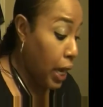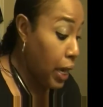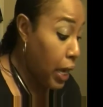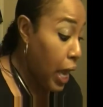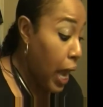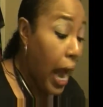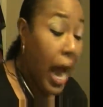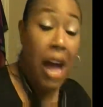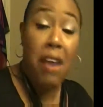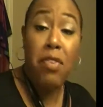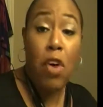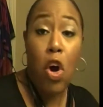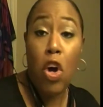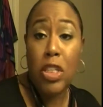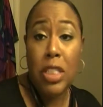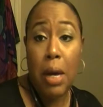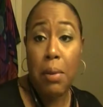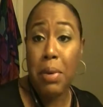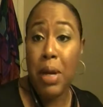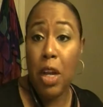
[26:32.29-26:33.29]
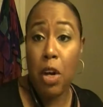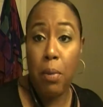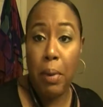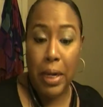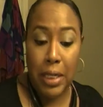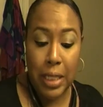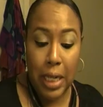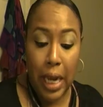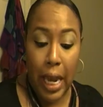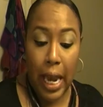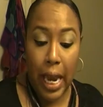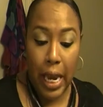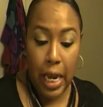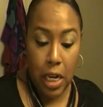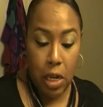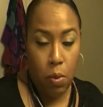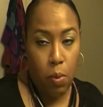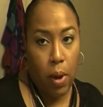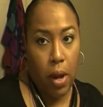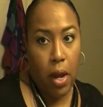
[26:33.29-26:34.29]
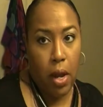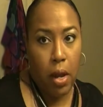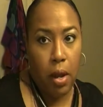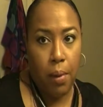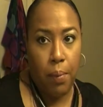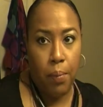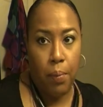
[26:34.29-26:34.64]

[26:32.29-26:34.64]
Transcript: I have a hard time color matching anyway